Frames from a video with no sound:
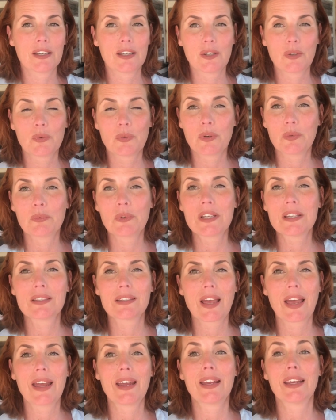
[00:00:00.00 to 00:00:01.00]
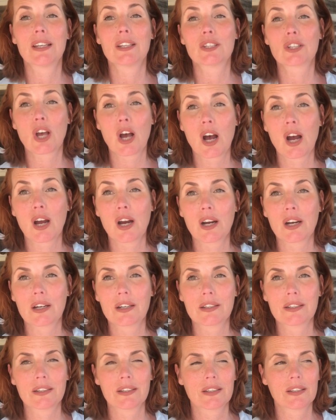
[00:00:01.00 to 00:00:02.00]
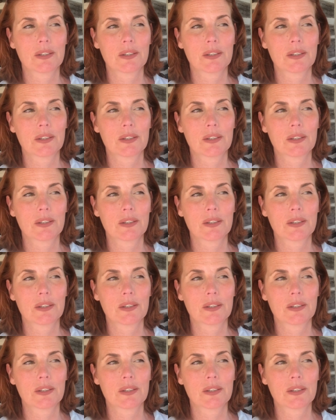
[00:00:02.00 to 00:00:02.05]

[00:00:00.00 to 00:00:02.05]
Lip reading: When we say it's hard,